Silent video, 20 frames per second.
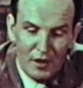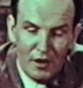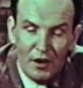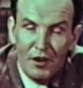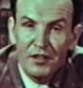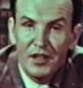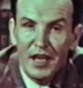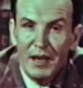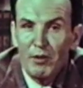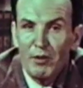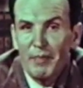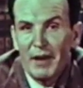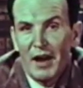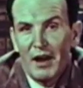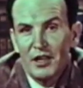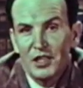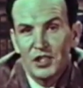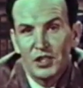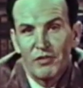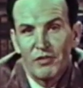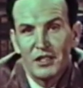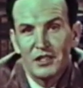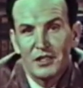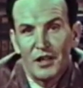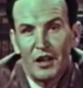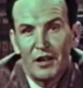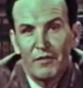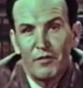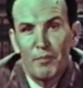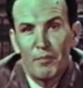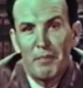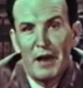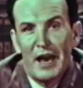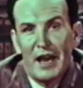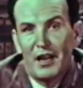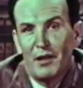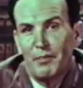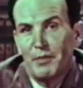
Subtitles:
earth came about as a result of a battle